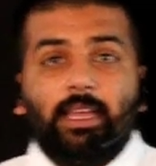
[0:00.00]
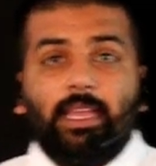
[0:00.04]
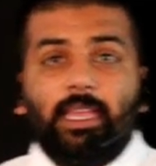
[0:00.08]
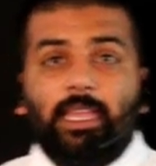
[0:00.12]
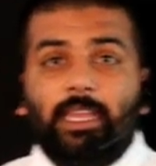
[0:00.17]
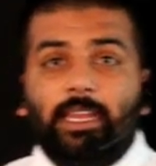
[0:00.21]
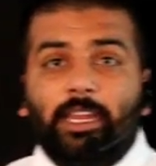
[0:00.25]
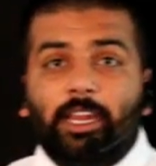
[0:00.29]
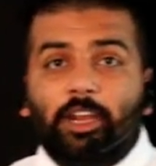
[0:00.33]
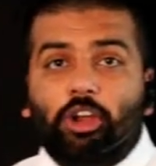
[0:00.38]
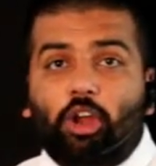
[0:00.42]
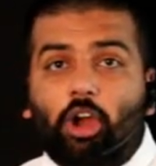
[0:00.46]

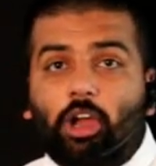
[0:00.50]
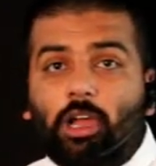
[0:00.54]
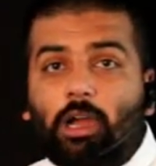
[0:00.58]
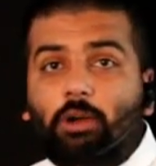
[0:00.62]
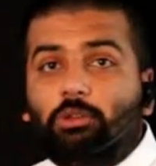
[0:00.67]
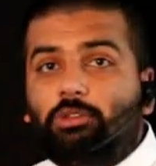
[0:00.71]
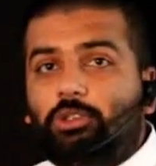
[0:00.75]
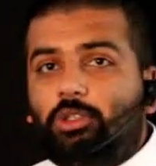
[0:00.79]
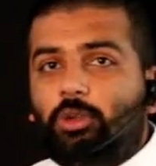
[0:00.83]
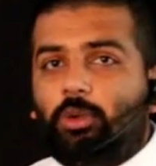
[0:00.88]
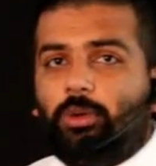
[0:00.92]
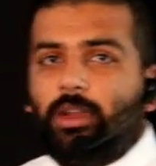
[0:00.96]
In a
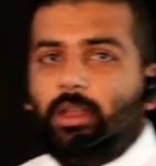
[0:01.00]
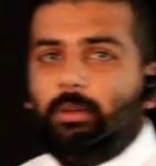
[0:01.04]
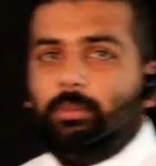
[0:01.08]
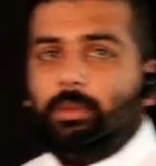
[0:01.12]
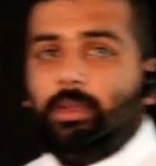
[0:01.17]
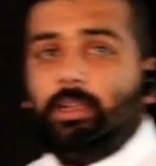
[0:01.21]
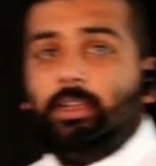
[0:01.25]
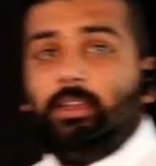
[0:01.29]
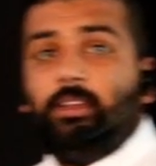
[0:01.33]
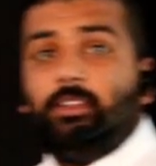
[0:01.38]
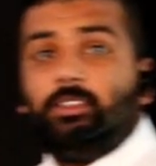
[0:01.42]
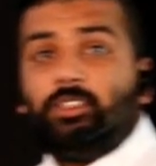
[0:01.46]
knockout
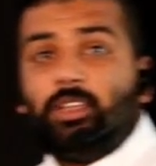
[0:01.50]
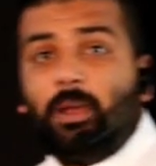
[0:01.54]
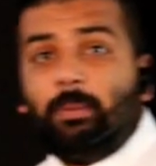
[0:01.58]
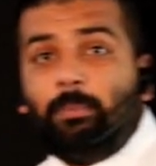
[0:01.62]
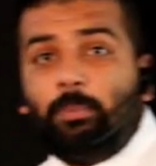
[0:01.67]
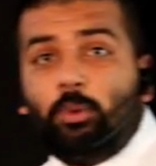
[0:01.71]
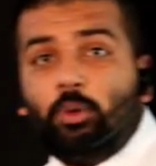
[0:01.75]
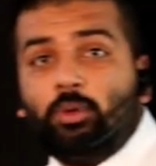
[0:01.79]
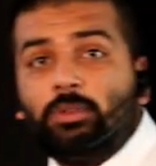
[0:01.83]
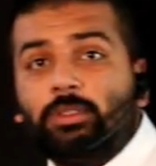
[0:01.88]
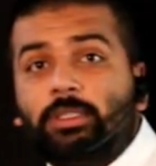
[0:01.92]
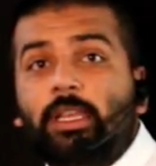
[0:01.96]
tournament,
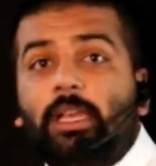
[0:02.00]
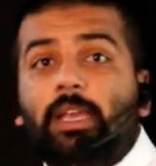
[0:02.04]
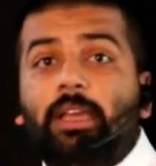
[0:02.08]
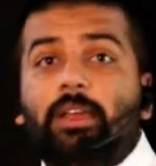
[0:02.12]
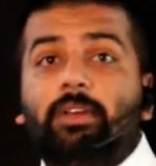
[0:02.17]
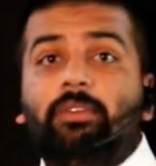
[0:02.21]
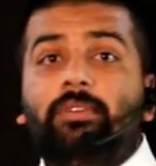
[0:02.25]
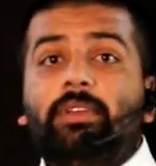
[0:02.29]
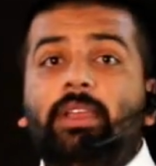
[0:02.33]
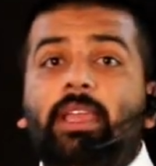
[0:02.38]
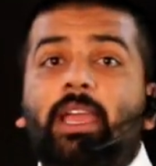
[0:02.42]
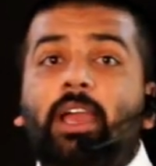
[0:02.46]
suppose
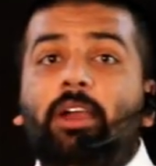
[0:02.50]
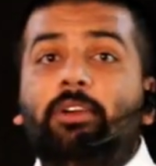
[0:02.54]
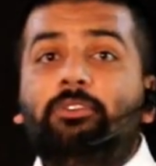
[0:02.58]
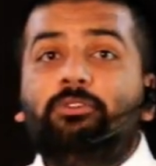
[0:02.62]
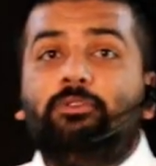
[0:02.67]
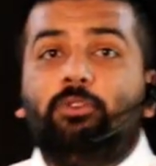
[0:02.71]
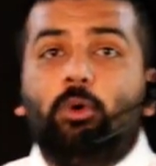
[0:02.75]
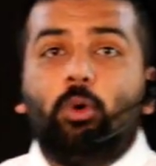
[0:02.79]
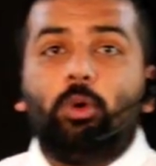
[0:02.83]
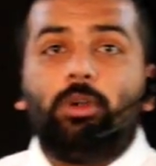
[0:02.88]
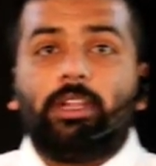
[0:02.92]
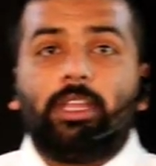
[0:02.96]
we have
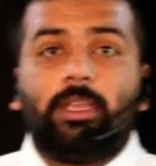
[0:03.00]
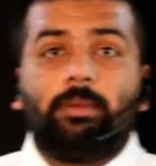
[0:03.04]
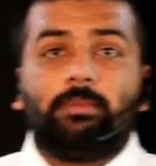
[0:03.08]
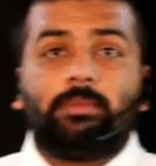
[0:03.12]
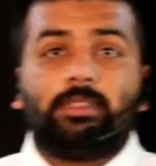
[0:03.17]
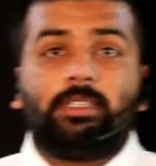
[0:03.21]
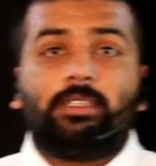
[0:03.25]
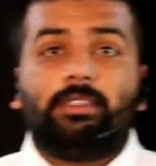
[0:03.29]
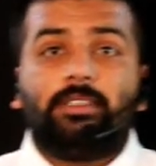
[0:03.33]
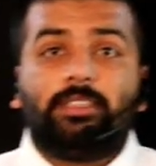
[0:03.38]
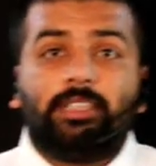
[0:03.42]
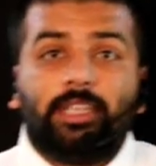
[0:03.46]
4
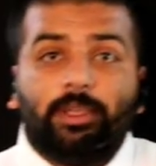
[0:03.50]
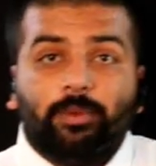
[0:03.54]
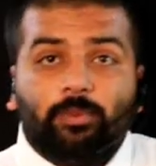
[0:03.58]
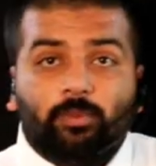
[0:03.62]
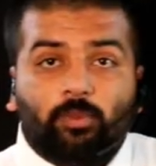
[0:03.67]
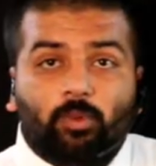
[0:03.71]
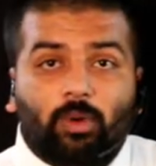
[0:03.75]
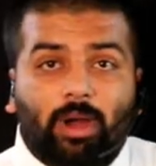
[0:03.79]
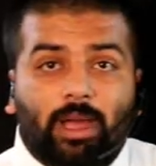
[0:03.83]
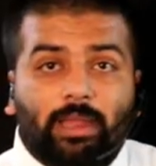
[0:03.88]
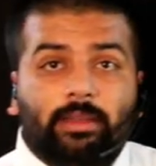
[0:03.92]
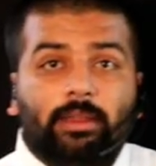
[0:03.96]
teams, team
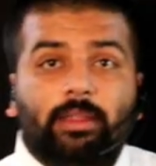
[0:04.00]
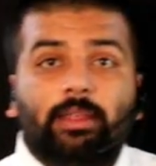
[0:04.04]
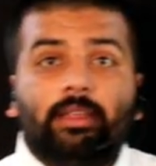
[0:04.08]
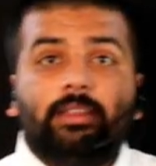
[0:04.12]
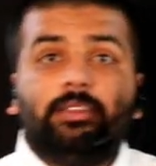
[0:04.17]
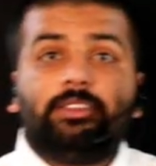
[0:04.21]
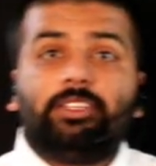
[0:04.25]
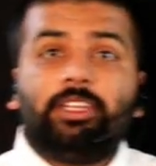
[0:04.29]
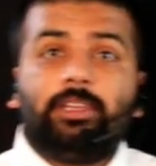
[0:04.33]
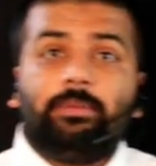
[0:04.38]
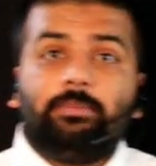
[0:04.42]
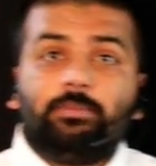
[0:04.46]
1,
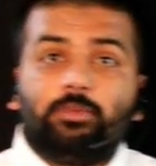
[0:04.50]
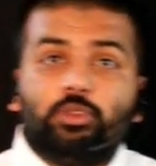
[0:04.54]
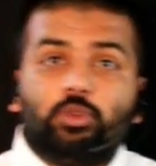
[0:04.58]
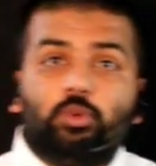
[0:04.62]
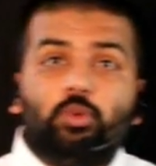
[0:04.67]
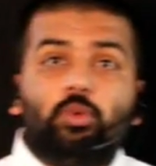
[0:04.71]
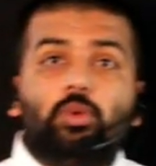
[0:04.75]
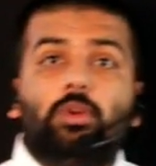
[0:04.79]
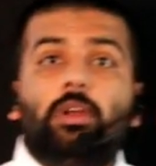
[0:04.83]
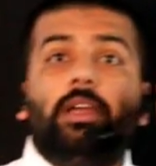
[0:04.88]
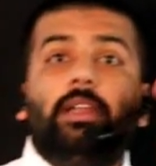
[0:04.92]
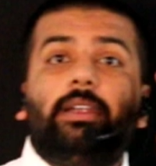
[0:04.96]
team
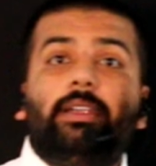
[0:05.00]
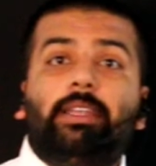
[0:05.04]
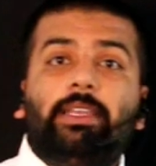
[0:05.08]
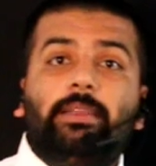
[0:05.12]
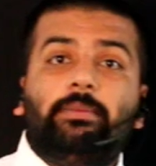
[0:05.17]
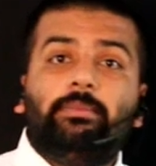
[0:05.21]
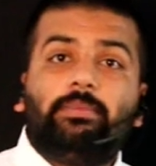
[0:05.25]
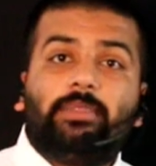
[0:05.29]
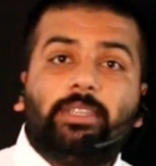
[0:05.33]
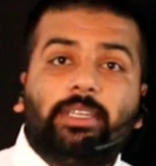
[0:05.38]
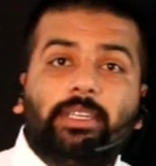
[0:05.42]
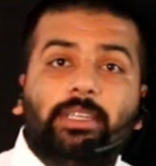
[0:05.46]
2,
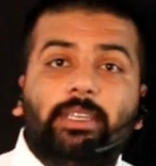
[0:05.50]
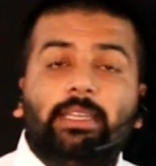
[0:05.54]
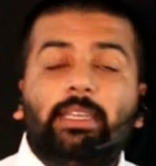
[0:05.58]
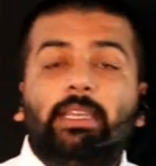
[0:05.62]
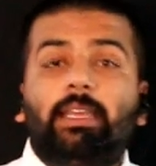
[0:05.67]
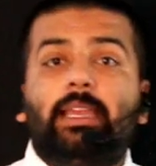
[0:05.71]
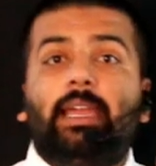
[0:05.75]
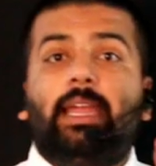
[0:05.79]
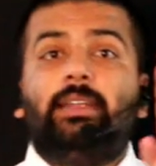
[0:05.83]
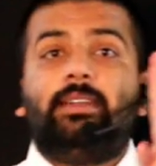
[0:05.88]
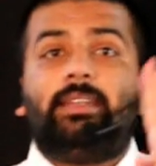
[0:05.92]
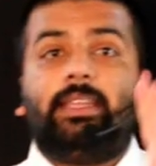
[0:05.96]
team 3
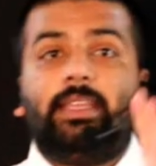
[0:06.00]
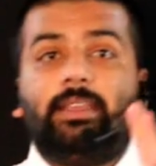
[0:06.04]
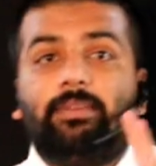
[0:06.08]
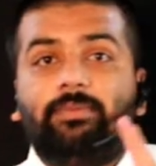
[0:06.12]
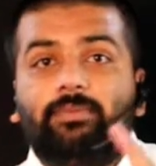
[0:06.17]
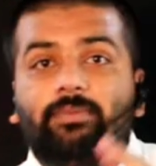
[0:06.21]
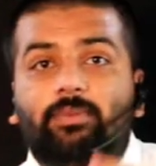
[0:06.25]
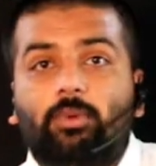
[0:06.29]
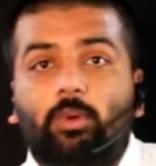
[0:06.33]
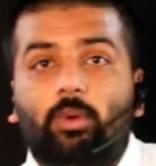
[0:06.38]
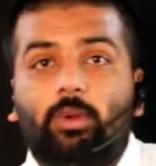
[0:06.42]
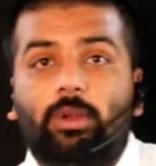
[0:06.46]
and
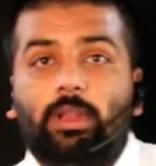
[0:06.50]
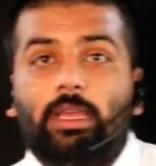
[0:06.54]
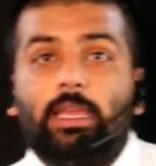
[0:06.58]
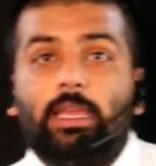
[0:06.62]
team 4.